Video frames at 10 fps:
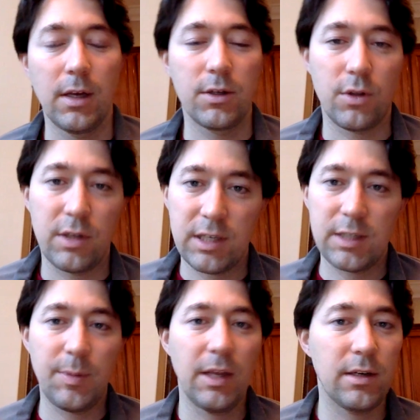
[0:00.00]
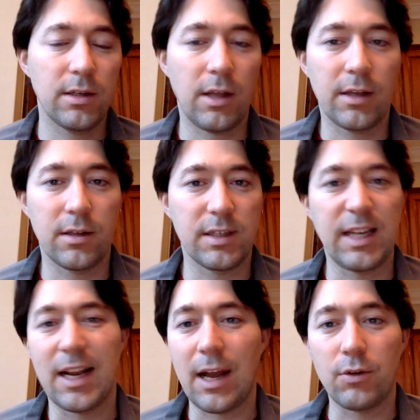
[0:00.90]
So this is speaking to like the
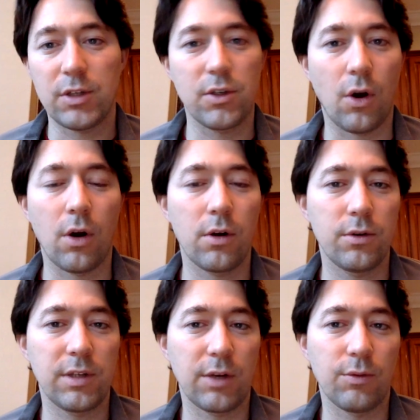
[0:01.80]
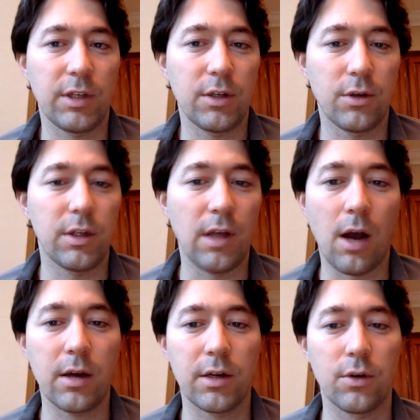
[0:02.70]
standout star who's like really good
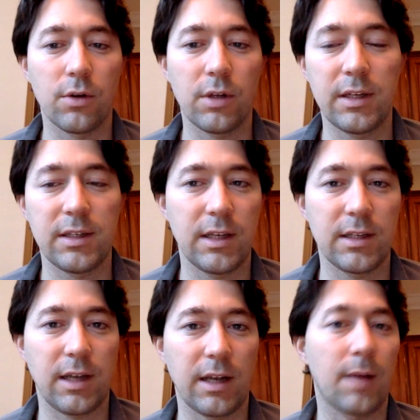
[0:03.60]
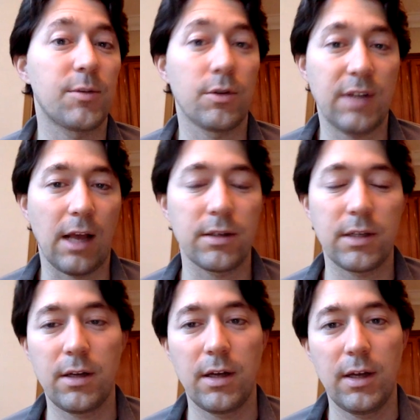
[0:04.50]
young and early and thinks like I'm so
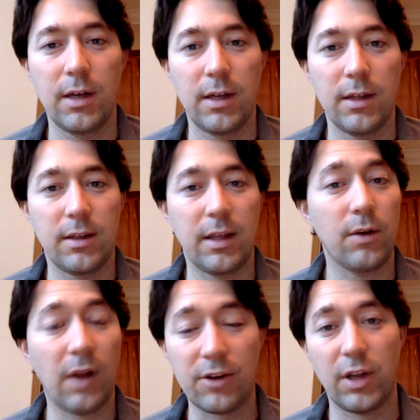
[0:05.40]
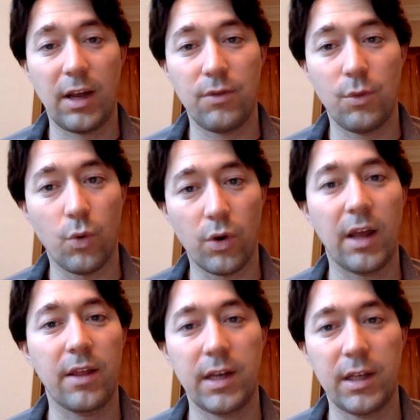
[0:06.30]
talented. They don't actually have the work
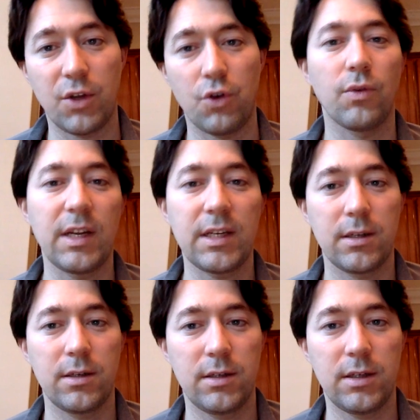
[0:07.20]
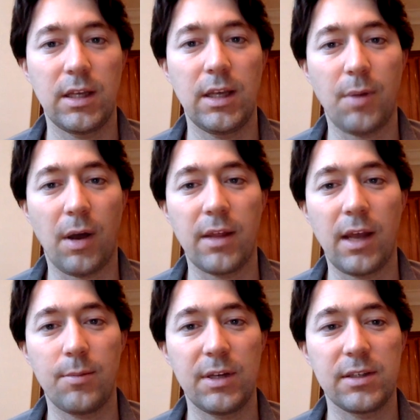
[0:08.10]
ethic and the grit to keep on
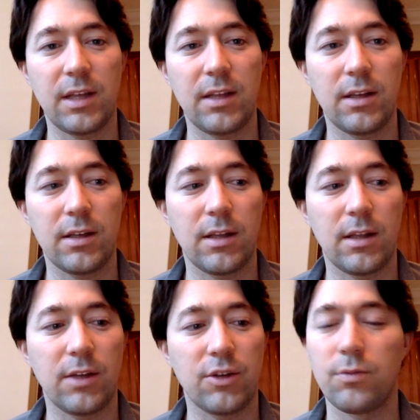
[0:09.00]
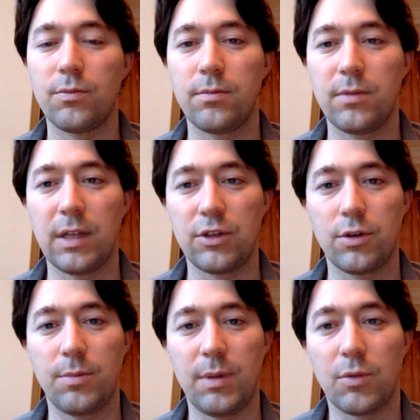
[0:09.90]
that because they think that they
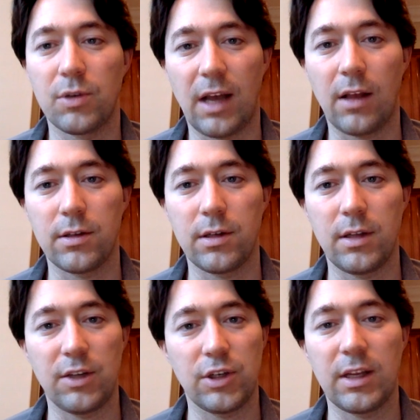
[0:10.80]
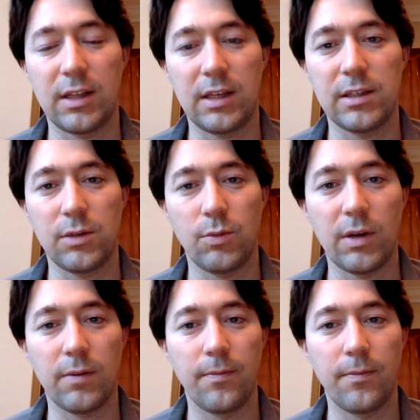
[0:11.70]
should be more talented and they should get the easy win.